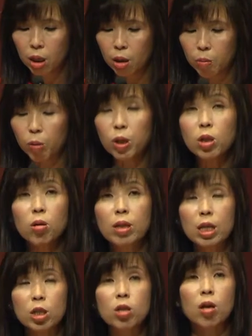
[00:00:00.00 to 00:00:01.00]
But we know
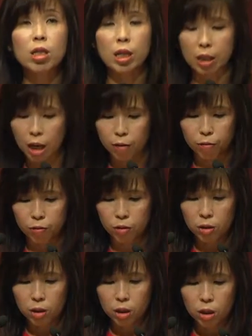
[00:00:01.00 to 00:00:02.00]
that's not
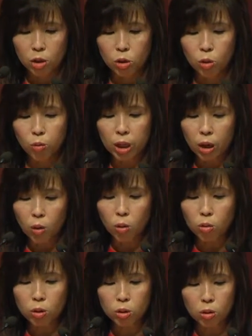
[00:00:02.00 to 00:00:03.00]
enough. So we are
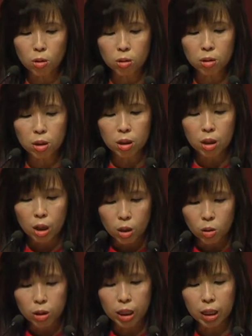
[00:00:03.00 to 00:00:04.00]
also
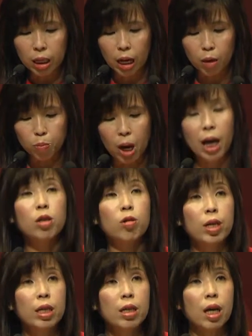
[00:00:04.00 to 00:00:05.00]
looking at
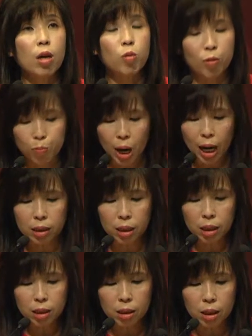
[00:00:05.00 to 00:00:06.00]
partnering, and we've
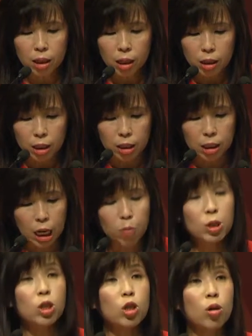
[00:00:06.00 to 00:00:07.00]
partnered the
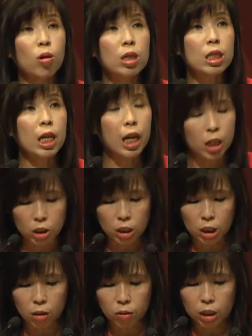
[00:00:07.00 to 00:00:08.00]
Cybersecurity
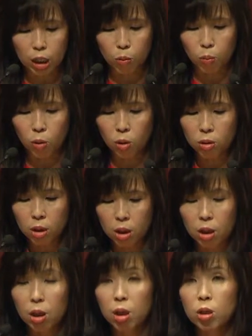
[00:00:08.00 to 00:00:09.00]
Agency of Singapore
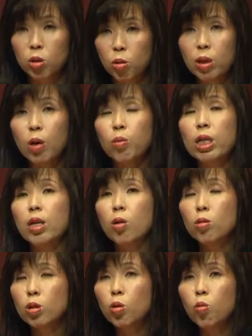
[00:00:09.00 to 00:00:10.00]
so that we can
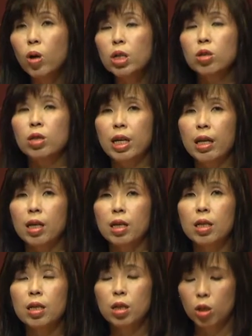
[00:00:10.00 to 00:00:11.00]
also work together
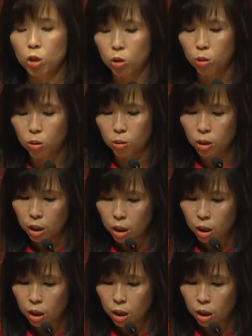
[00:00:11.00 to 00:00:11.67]
to